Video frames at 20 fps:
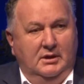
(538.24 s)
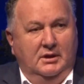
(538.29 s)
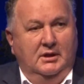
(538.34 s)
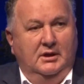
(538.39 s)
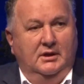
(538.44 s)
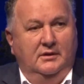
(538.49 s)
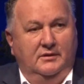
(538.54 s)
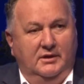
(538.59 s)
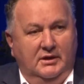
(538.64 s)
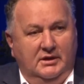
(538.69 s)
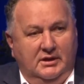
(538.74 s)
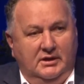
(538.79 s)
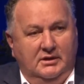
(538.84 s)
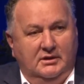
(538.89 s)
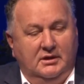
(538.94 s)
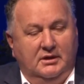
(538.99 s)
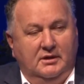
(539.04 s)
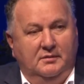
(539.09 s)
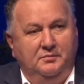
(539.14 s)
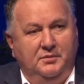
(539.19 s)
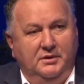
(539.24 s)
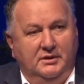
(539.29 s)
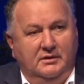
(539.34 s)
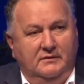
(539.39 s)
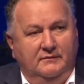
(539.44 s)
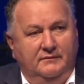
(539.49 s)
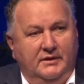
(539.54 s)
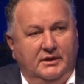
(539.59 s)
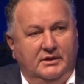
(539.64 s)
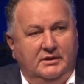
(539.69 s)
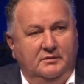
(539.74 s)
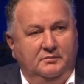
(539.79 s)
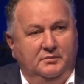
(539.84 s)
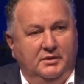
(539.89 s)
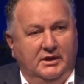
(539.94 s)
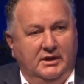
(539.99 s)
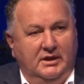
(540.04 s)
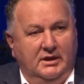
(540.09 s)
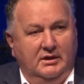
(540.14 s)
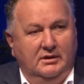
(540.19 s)
And then ended up being invited
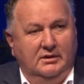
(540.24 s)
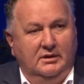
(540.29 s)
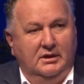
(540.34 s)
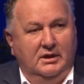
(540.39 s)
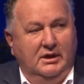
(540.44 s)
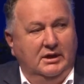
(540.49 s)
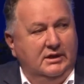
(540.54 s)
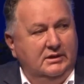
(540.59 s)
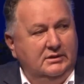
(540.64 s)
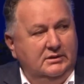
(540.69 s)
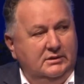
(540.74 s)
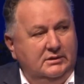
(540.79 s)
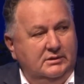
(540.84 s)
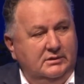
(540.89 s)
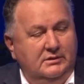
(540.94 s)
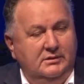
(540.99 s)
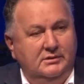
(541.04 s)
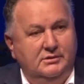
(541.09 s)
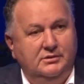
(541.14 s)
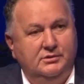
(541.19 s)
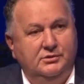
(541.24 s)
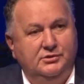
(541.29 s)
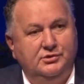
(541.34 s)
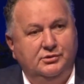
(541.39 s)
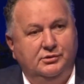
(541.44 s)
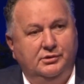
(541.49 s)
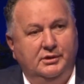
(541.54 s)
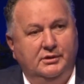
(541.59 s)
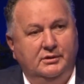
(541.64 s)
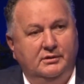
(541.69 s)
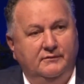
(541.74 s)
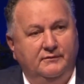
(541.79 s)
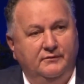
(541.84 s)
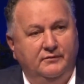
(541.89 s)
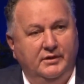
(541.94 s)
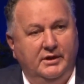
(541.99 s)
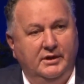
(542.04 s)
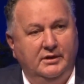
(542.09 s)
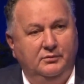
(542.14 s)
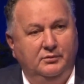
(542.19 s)
by Helen Clark to join the
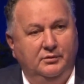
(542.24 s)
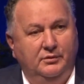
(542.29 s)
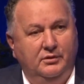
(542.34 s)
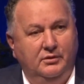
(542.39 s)
fray with